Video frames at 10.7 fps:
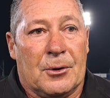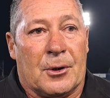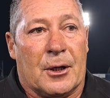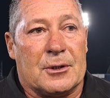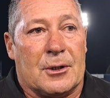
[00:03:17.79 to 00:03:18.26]

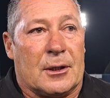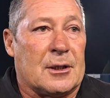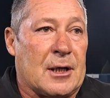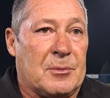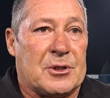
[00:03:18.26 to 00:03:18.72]
you know it's not
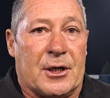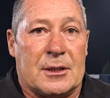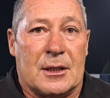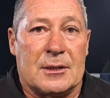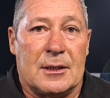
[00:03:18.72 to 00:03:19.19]
the same
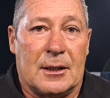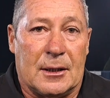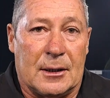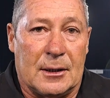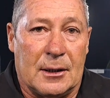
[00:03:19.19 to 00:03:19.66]
stress as
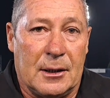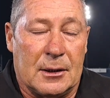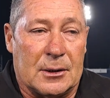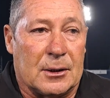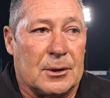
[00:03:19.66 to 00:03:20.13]
the the
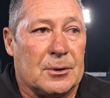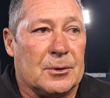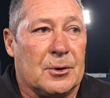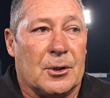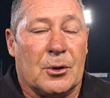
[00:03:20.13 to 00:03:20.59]
league.
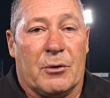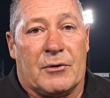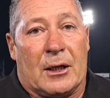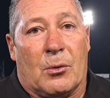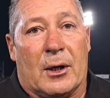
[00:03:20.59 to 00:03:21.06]
So you know
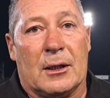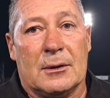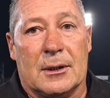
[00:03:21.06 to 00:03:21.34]
we've done well.